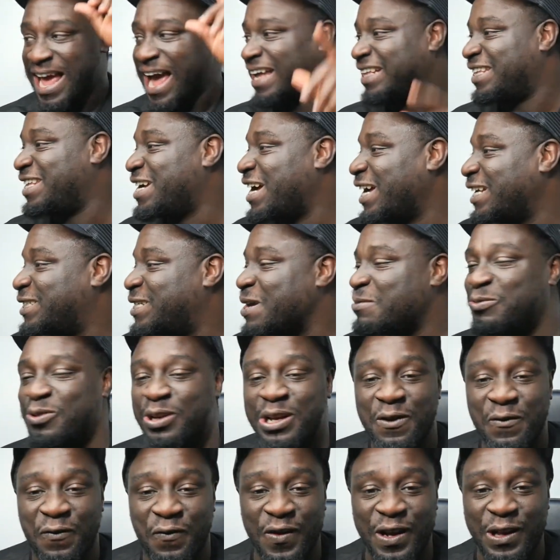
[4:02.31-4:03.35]
think I stepped on
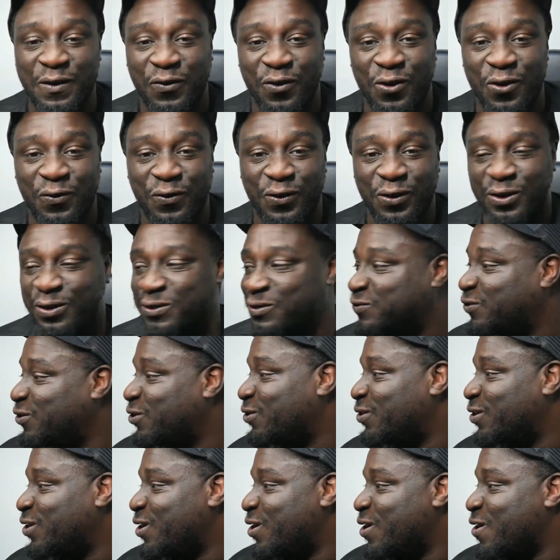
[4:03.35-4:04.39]
the feet
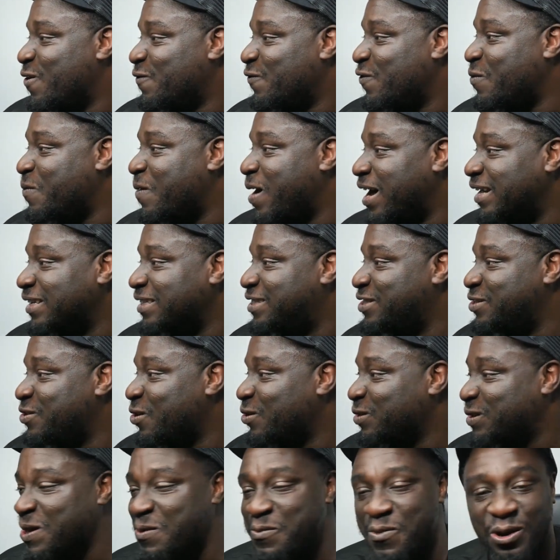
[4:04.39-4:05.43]
for my auntie
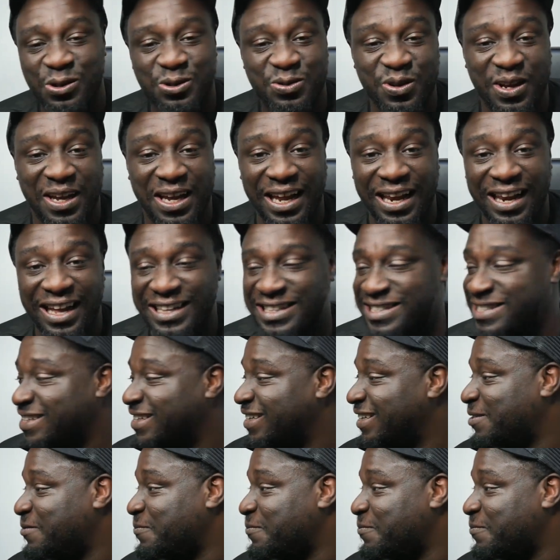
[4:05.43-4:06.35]
or someone to kill it.